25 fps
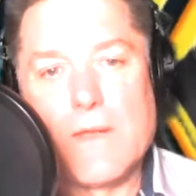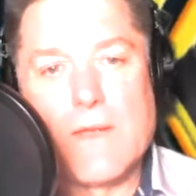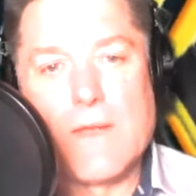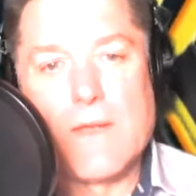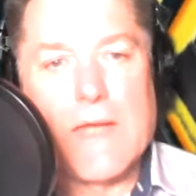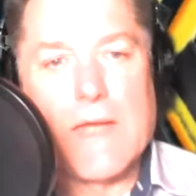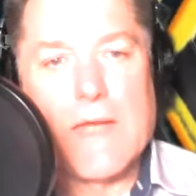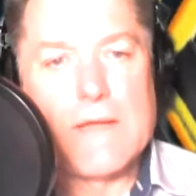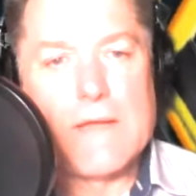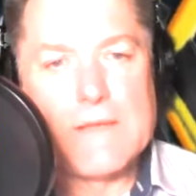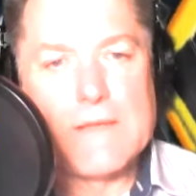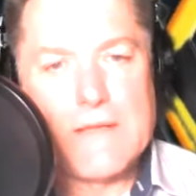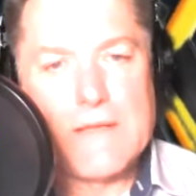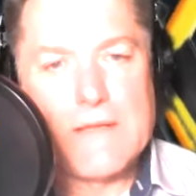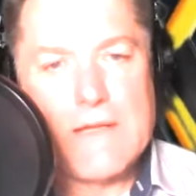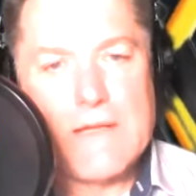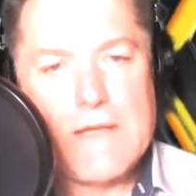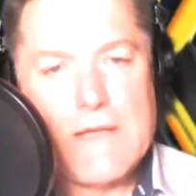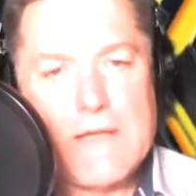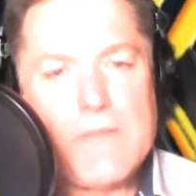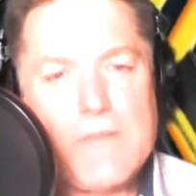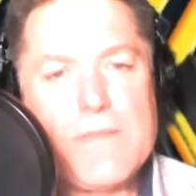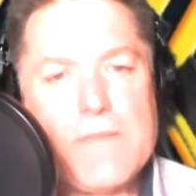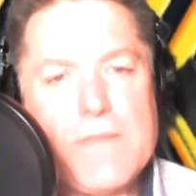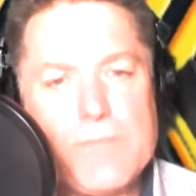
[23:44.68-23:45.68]
And
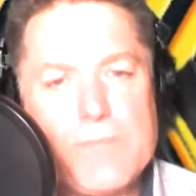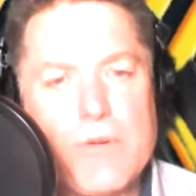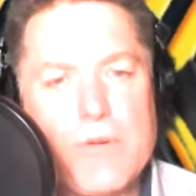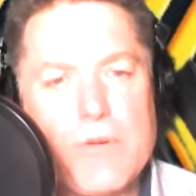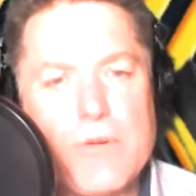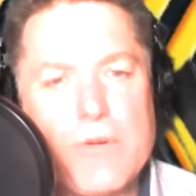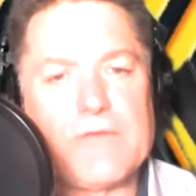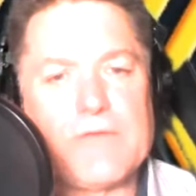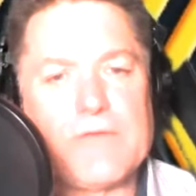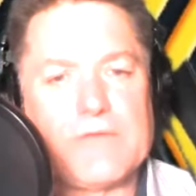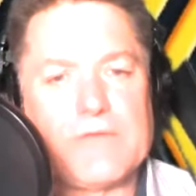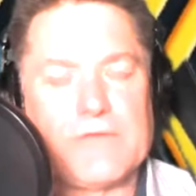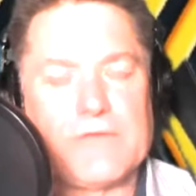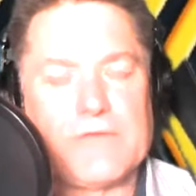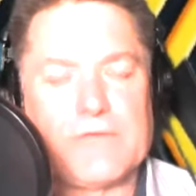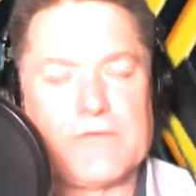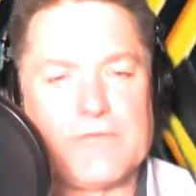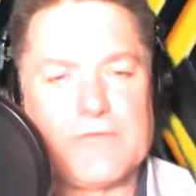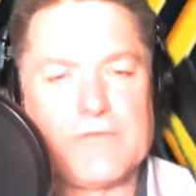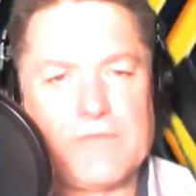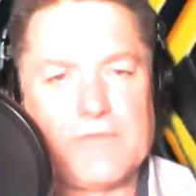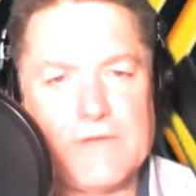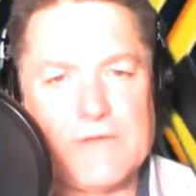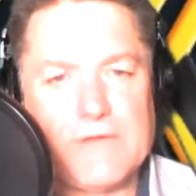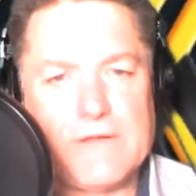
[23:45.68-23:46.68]
in the process of
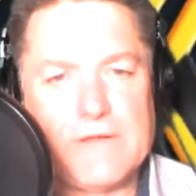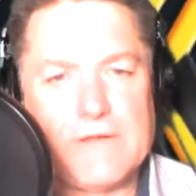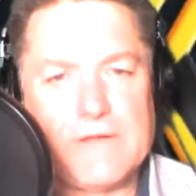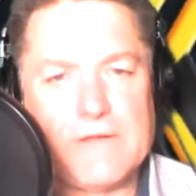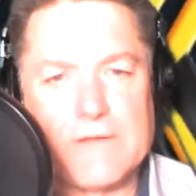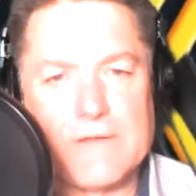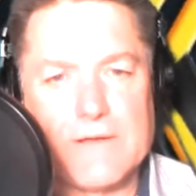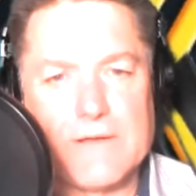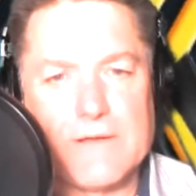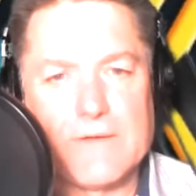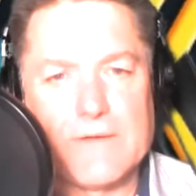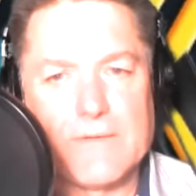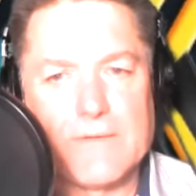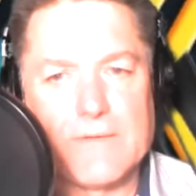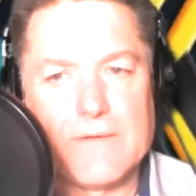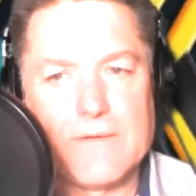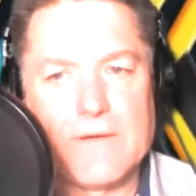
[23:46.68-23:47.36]
sitting there,